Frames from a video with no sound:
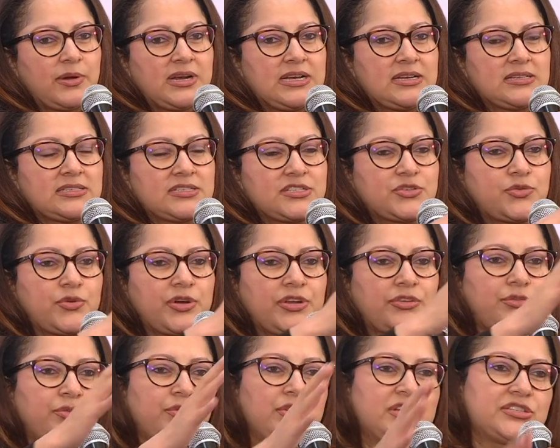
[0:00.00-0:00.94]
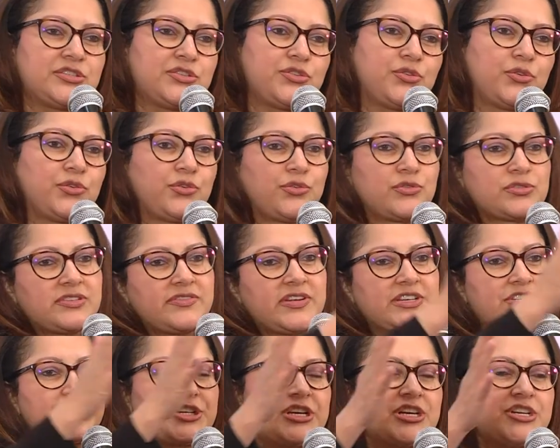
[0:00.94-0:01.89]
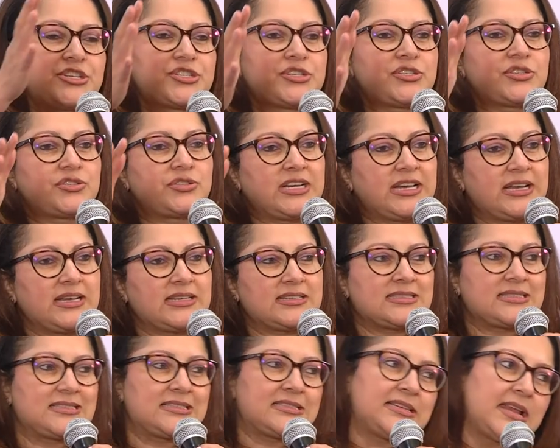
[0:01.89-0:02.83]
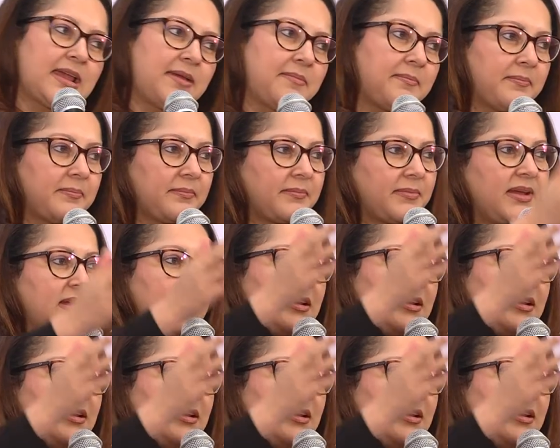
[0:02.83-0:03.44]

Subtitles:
else is going through these yo-yos of education, today it's STEM.